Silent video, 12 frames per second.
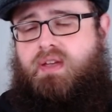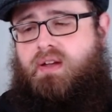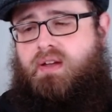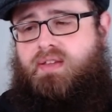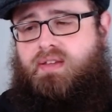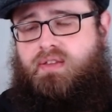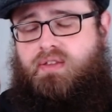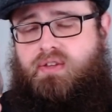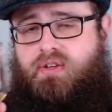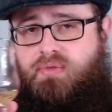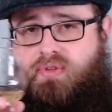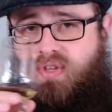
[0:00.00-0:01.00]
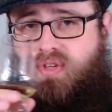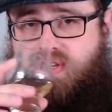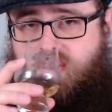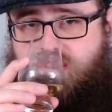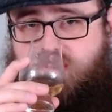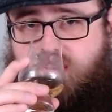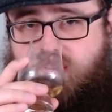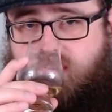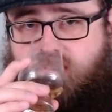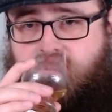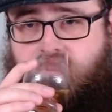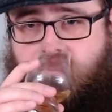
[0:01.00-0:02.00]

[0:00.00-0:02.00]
I think that the nose on the Cairdeas,